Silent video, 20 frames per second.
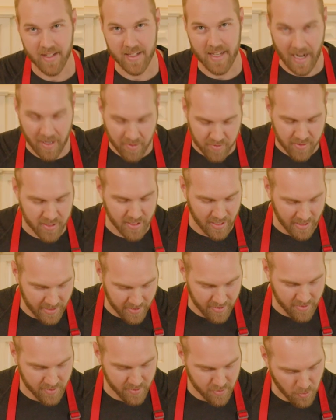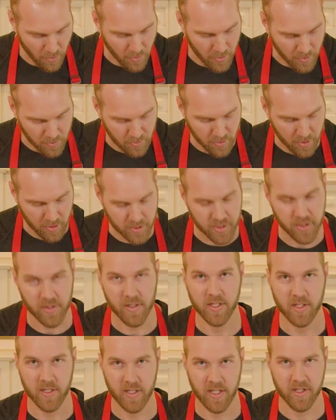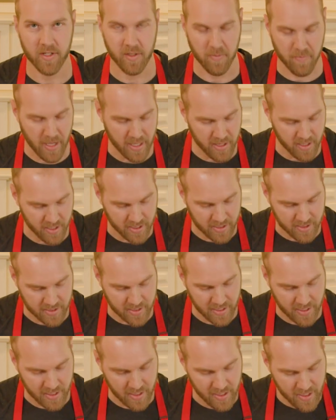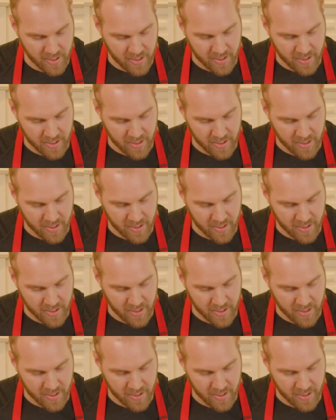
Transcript: the downside, quote unquote, to the traditional method, is that